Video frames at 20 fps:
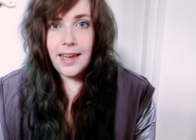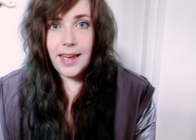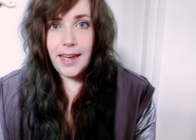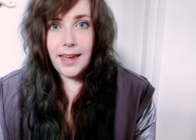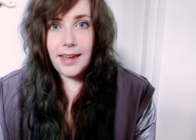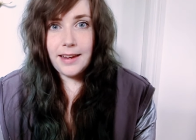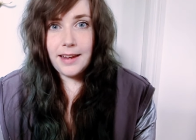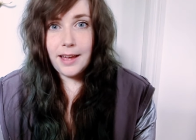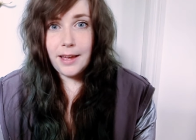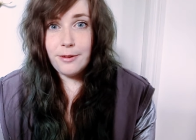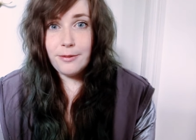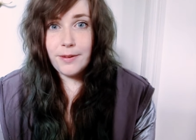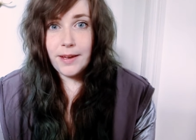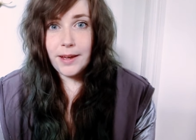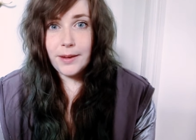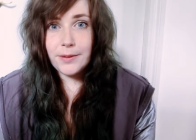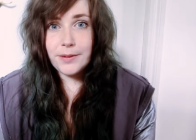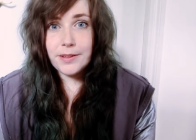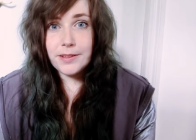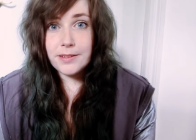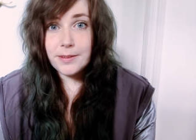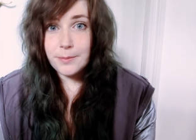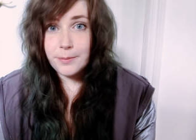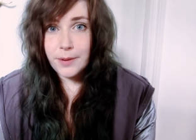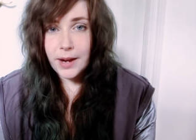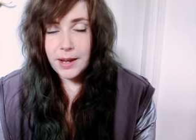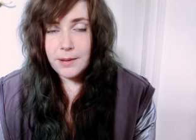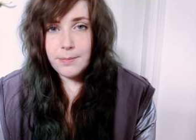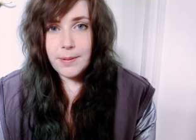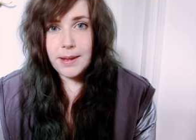and I found some
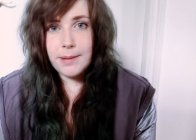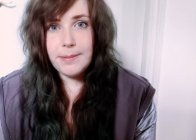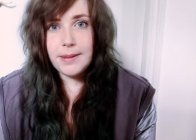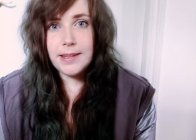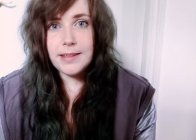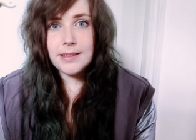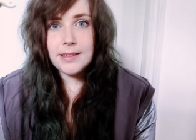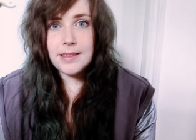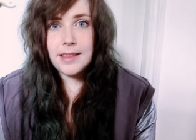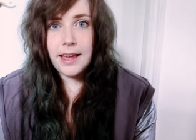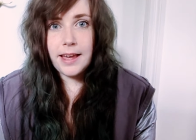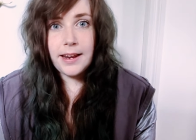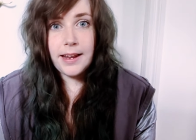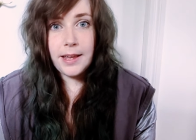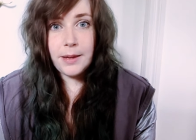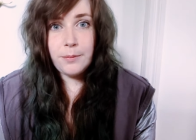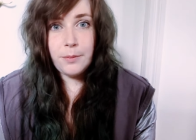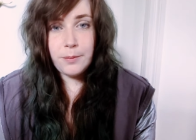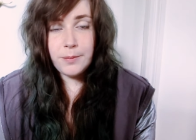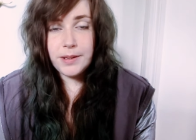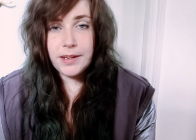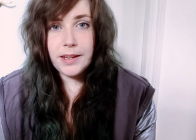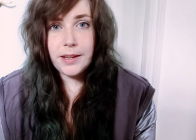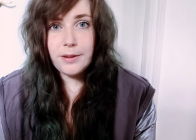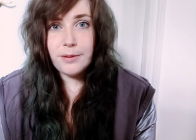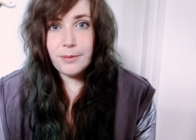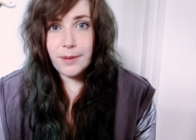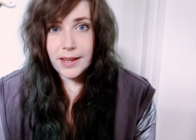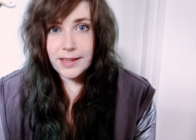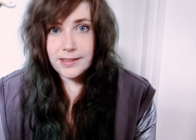rat babies that a woman
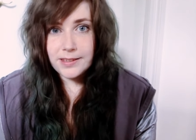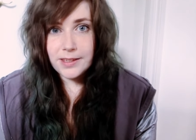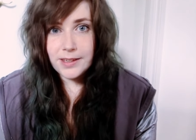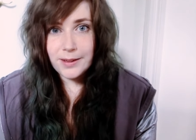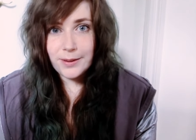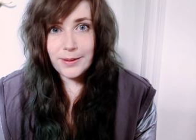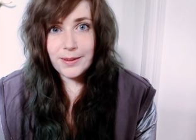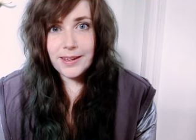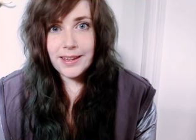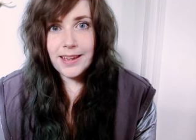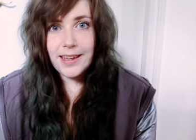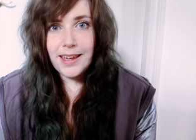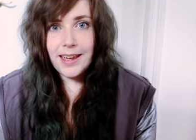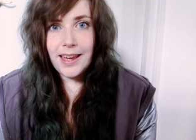had rescued.